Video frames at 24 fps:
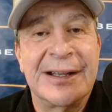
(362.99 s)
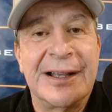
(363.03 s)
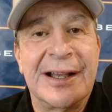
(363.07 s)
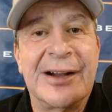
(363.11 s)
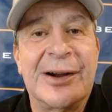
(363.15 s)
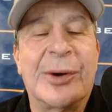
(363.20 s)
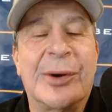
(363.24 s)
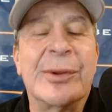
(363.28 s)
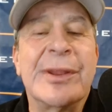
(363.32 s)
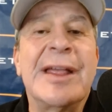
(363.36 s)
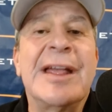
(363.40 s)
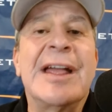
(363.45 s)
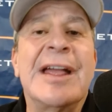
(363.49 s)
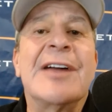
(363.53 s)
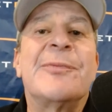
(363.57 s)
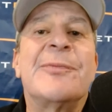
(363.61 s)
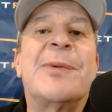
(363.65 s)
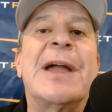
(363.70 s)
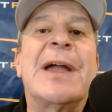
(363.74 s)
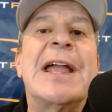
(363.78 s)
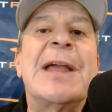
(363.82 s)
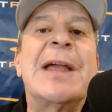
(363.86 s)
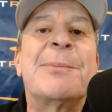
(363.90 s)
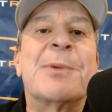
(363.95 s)
Oh, well, they have
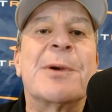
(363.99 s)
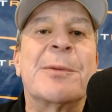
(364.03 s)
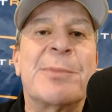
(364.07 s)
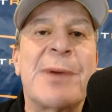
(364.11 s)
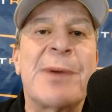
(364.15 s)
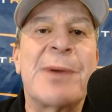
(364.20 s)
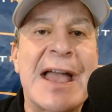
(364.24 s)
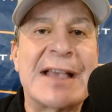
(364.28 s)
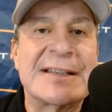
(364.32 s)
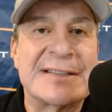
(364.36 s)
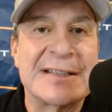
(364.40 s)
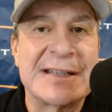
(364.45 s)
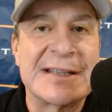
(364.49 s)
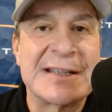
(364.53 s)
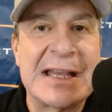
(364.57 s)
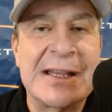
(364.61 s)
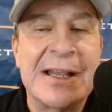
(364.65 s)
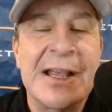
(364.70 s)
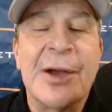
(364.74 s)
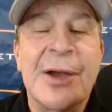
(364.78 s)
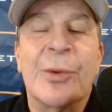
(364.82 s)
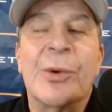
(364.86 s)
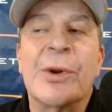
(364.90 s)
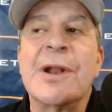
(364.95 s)
paper bags.
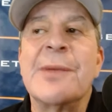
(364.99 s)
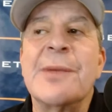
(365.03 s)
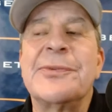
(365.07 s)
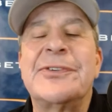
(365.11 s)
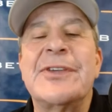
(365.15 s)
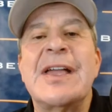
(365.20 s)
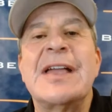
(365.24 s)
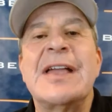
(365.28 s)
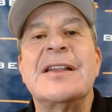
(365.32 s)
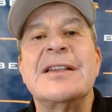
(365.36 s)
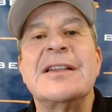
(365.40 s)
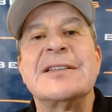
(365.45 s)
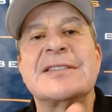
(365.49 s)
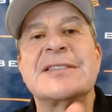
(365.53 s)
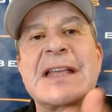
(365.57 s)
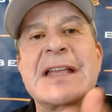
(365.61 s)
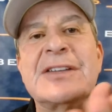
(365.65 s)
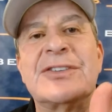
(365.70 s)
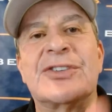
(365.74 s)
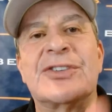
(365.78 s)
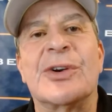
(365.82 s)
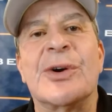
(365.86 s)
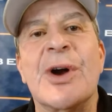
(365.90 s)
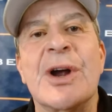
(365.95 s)
What I'm saying is they
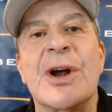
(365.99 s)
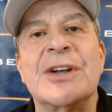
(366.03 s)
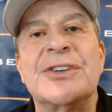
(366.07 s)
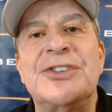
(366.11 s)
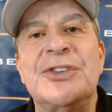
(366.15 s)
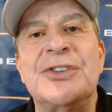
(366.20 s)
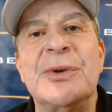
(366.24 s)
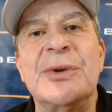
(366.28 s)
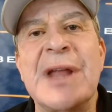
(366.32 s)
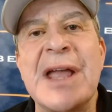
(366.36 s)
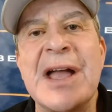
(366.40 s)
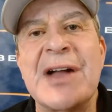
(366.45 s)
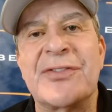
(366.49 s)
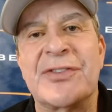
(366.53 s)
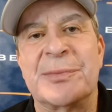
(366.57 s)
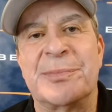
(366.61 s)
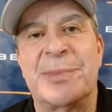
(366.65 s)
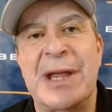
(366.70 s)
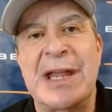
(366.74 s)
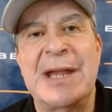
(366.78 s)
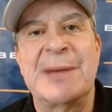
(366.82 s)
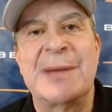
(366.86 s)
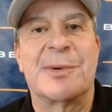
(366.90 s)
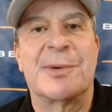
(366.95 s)
charge you now for
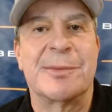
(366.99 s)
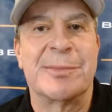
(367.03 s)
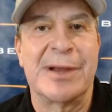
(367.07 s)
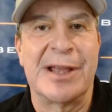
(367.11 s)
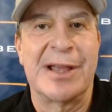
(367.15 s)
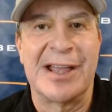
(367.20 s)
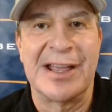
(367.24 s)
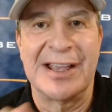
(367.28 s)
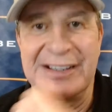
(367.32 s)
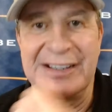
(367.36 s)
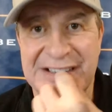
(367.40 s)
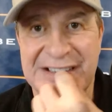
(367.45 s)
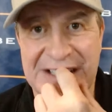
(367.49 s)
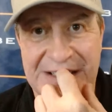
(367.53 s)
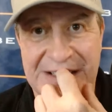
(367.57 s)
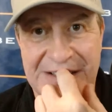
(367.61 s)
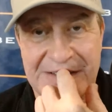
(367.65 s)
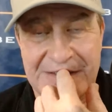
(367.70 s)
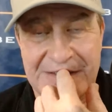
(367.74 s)
paper bags.